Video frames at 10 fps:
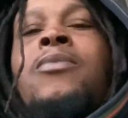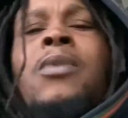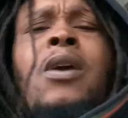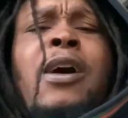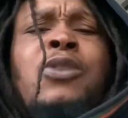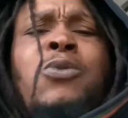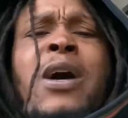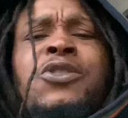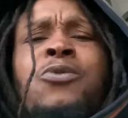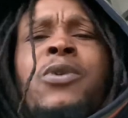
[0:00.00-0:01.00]
I was
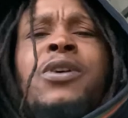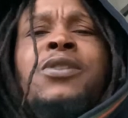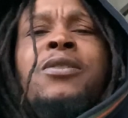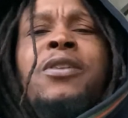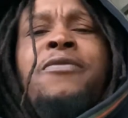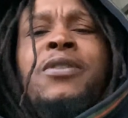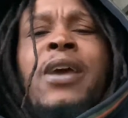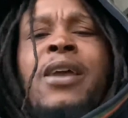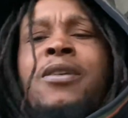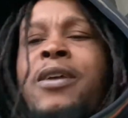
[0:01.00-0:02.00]
watching Wiz Khalifa
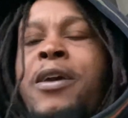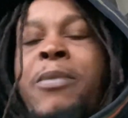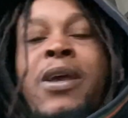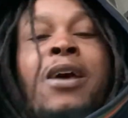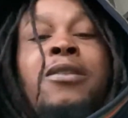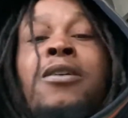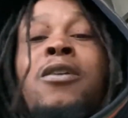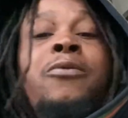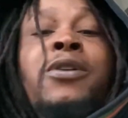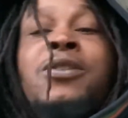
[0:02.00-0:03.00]
Day to Day. Man, I
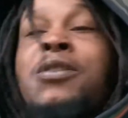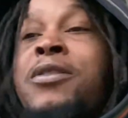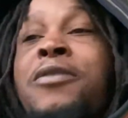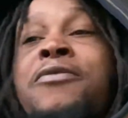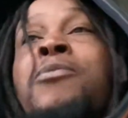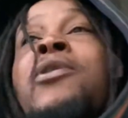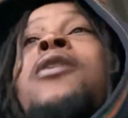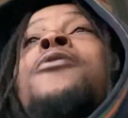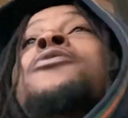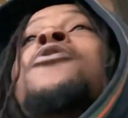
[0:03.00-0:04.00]
love Wiz Khalifa, bro. I
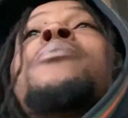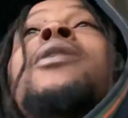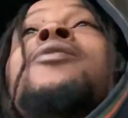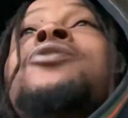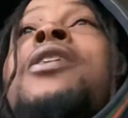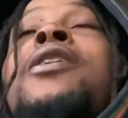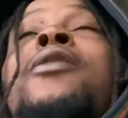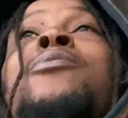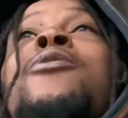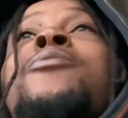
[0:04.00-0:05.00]
don't know about y'all,
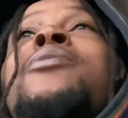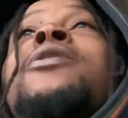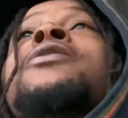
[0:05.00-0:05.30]
bro. But